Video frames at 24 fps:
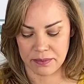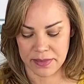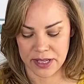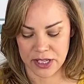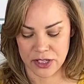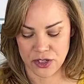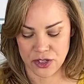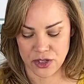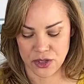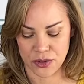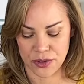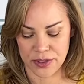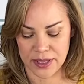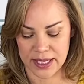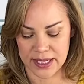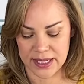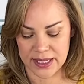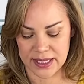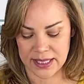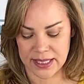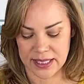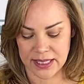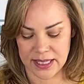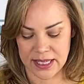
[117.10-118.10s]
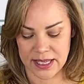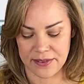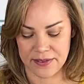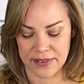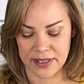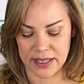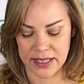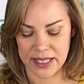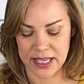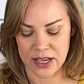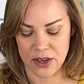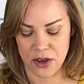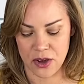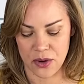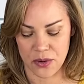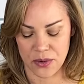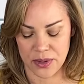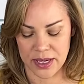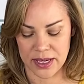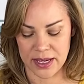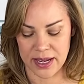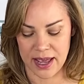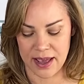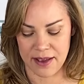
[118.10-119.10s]
make sure that it's evenly
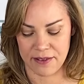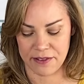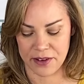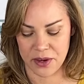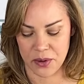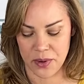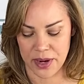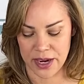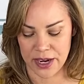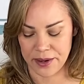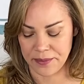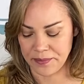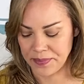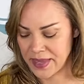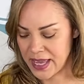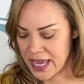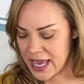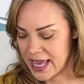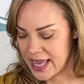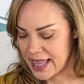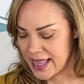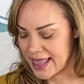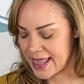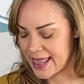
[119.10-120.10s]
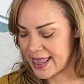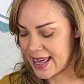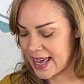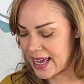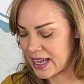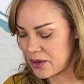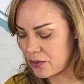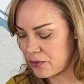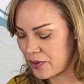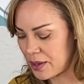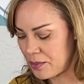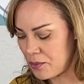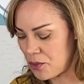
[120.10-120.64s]
coated everywhere. Then we